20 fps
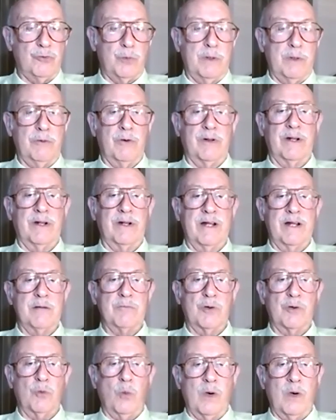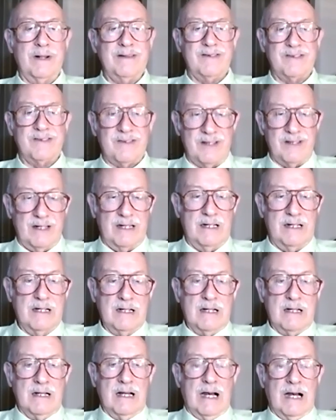We were the #1 city
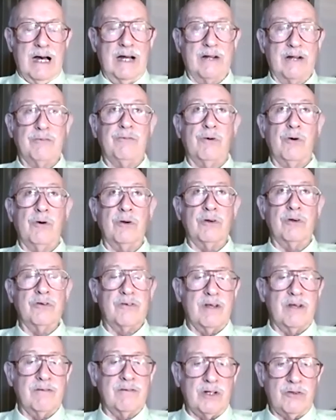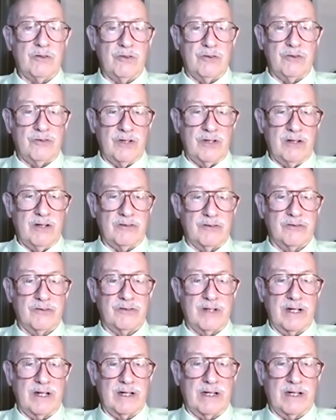out of 472 cities in the
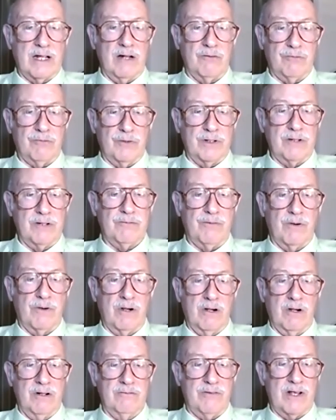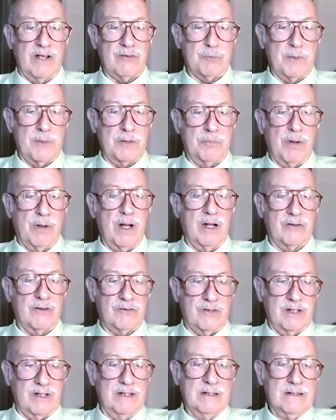state of California for our investment
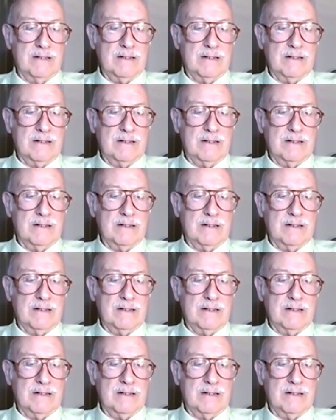policy.